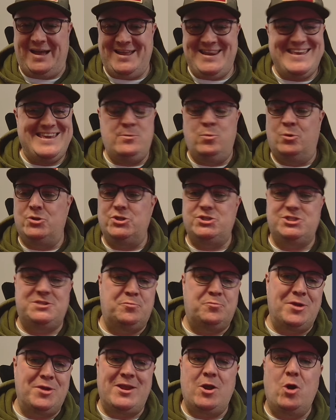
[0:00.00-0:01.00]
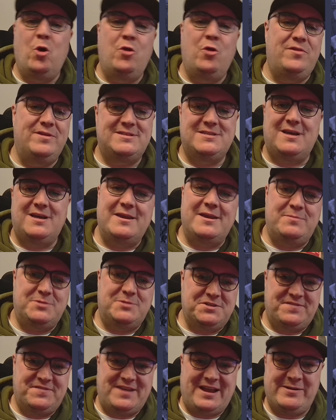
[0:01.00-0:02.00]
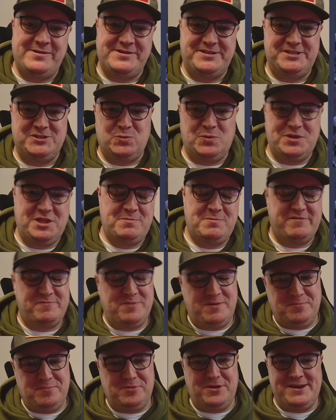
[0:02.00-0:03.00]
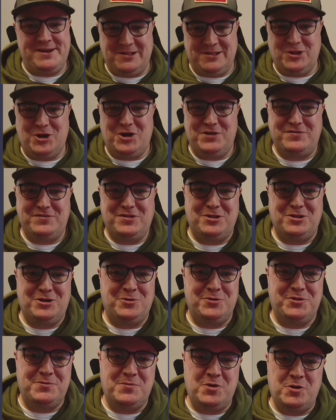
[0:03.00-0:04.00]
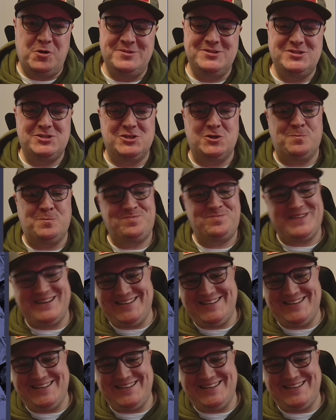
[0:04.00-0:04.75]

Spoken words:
and he wants to bring other types of characters with him. I've been playing a lot of Claw at the moment, so